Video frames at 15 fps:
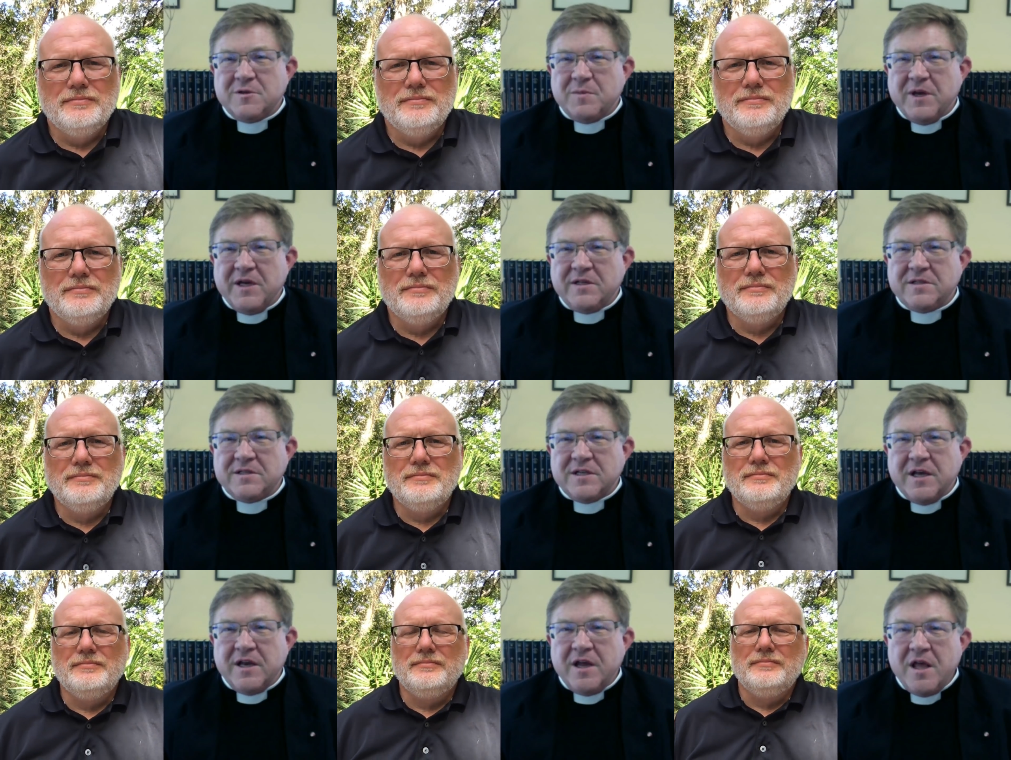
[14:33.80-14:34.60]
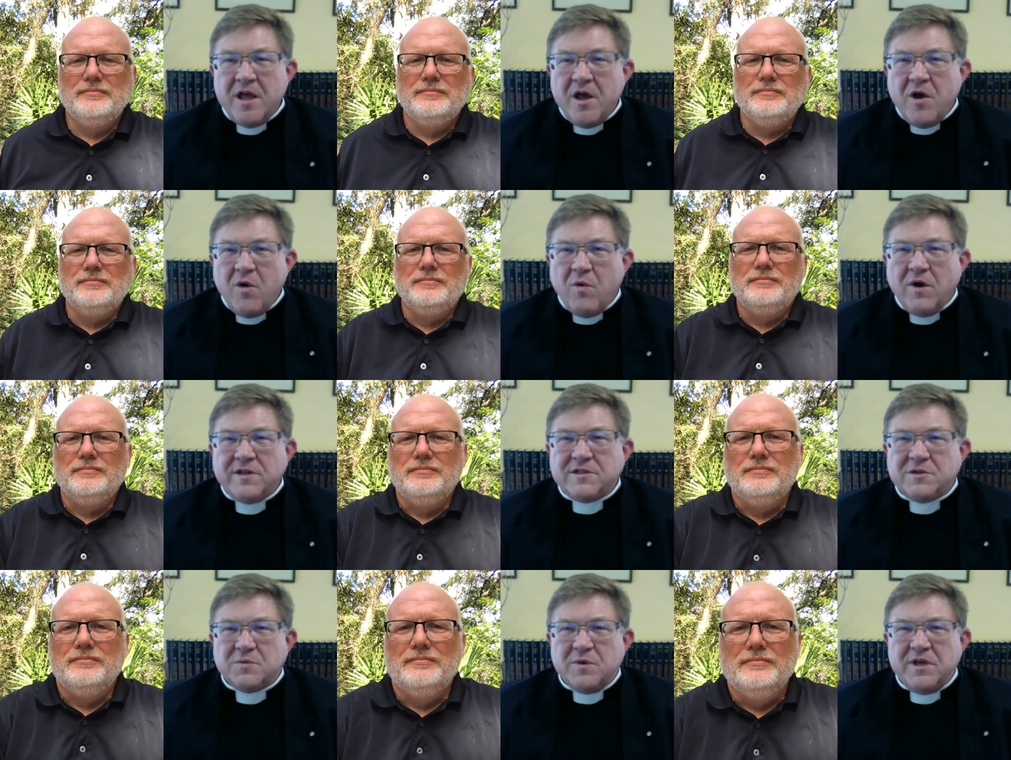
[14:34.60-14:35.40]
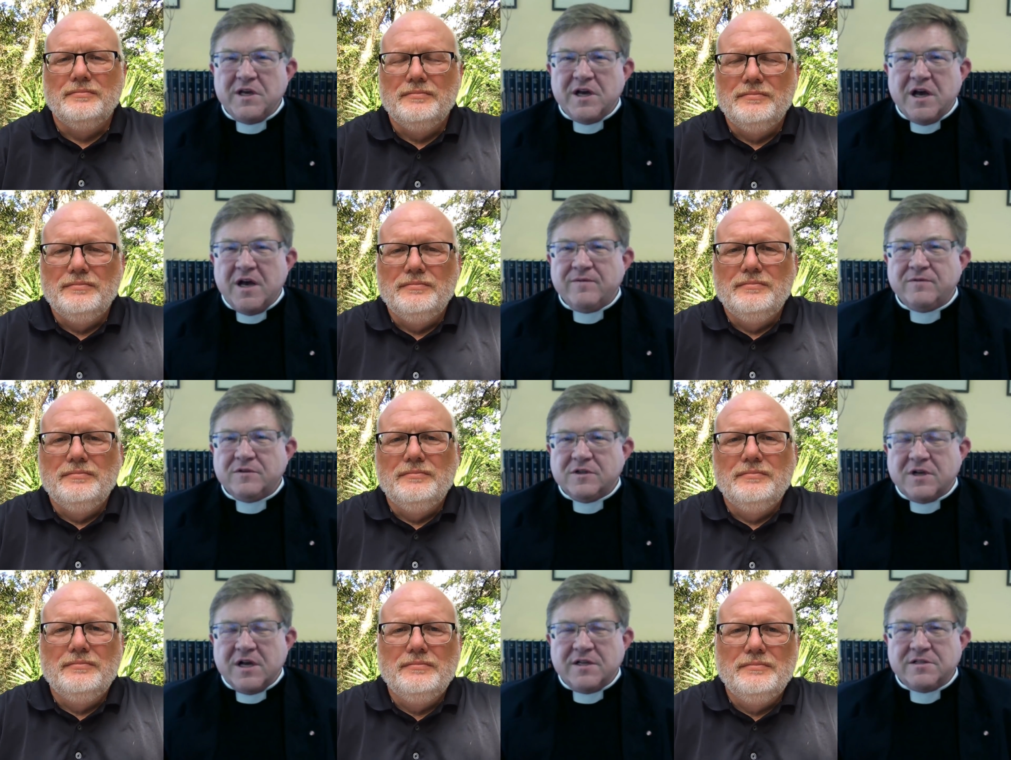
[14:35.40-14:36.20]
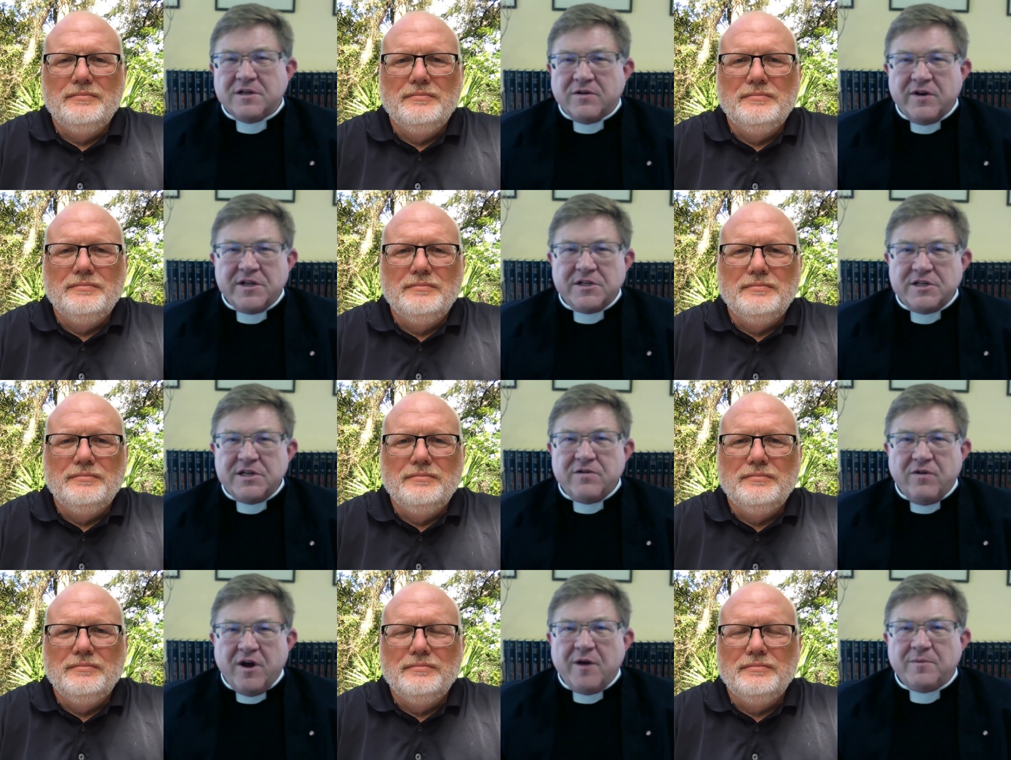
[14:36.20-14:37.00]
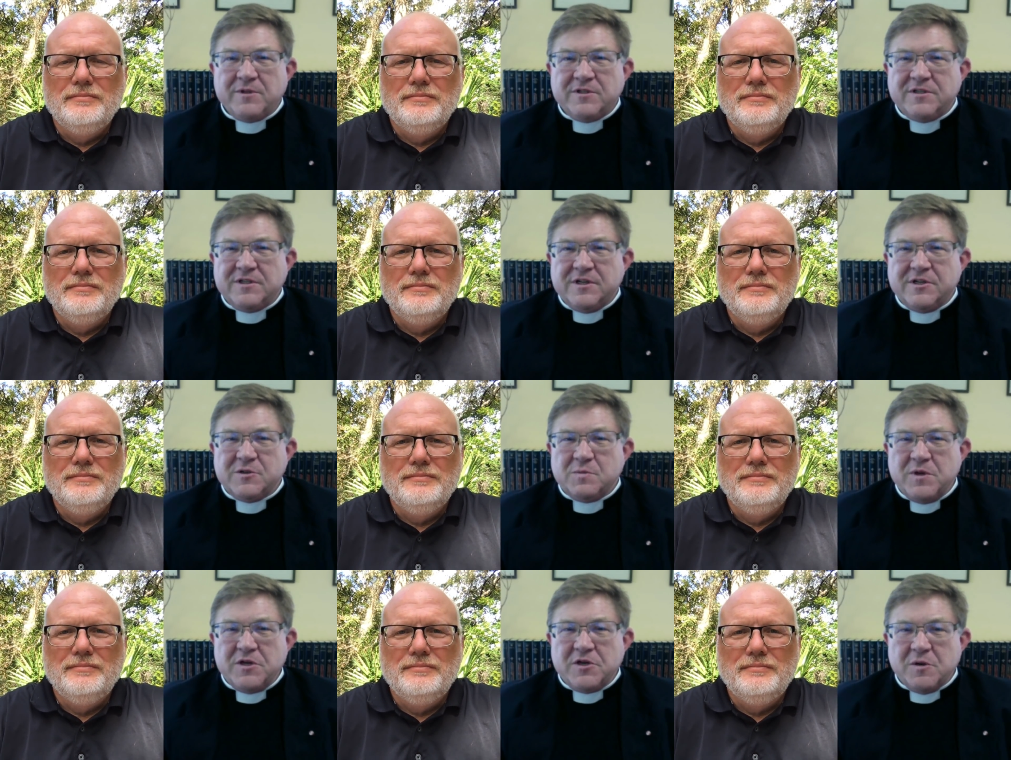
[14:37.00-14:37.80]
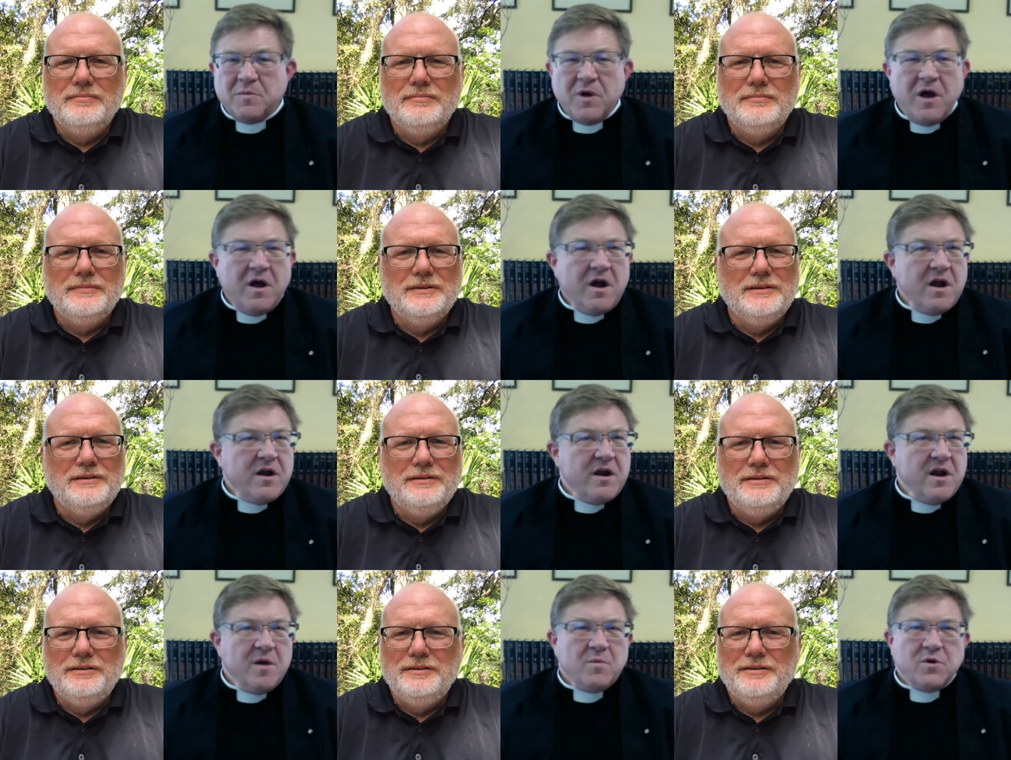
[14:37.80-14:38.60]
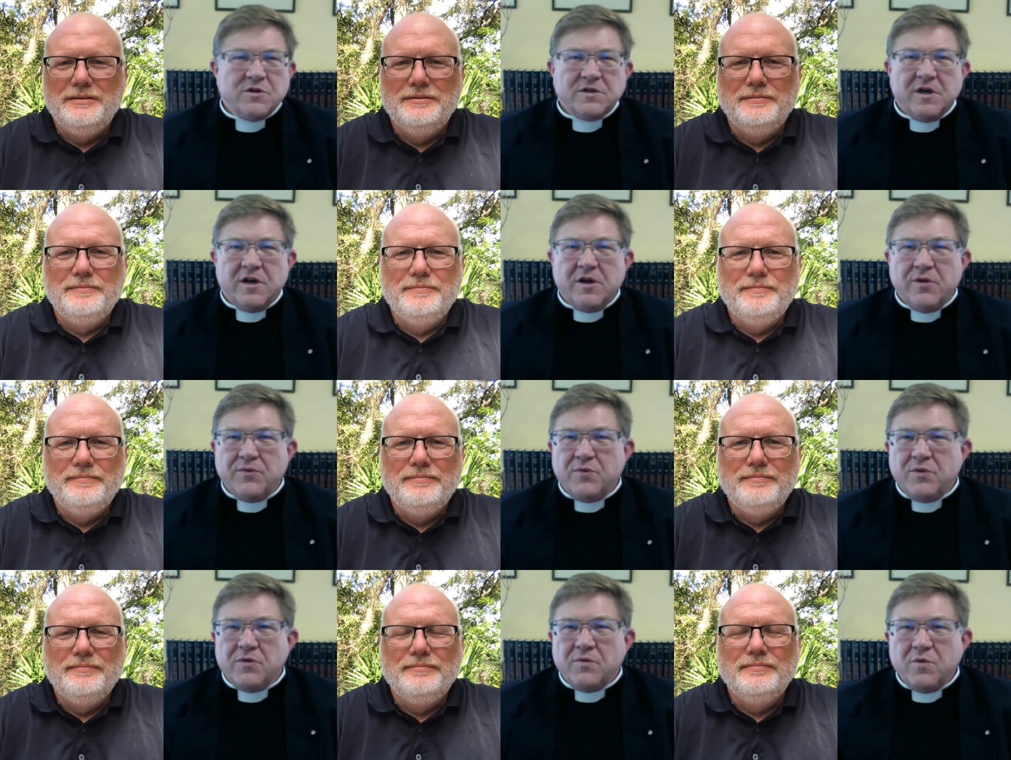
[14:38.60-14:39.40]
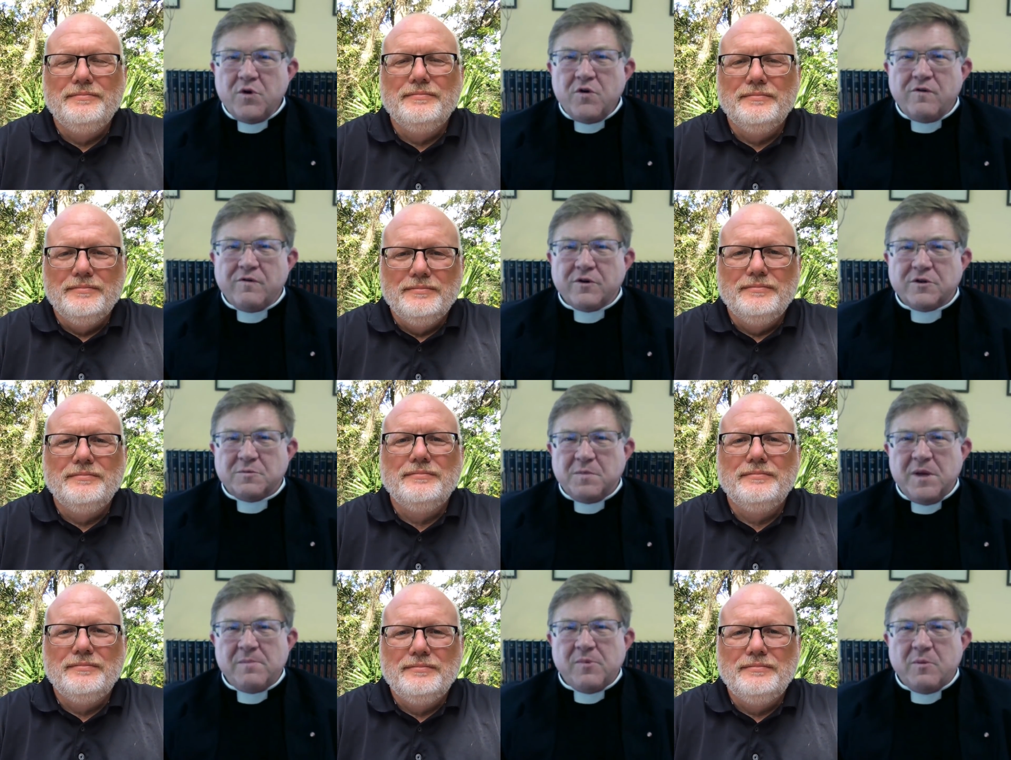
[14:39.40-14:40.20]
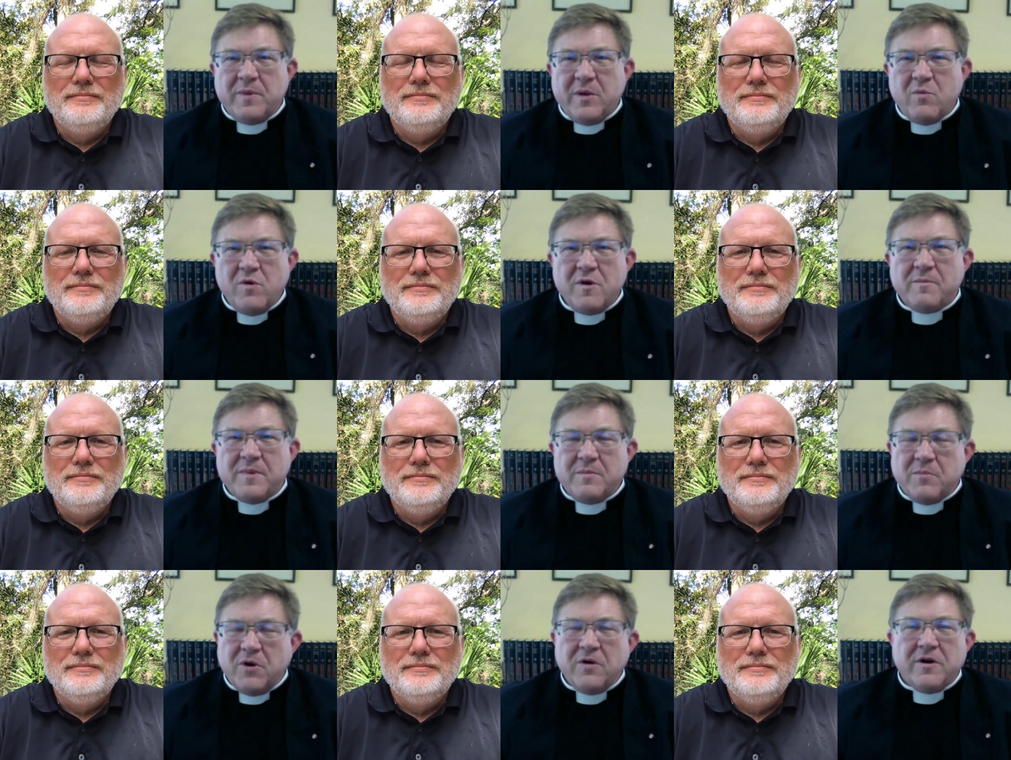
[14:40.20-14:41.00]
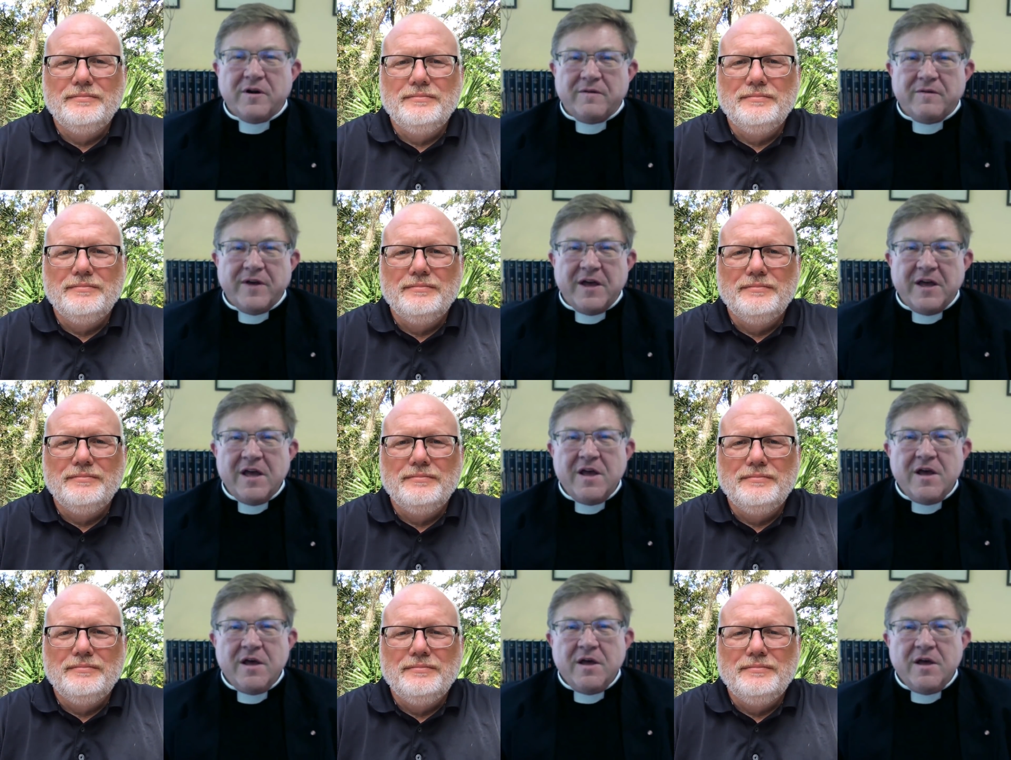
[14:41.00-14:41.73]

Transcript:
Speaker 1: debate, said, "Once we consecrate Gene Robinson as bishop, our numbers are going to go through the roof because people be, want to be part of a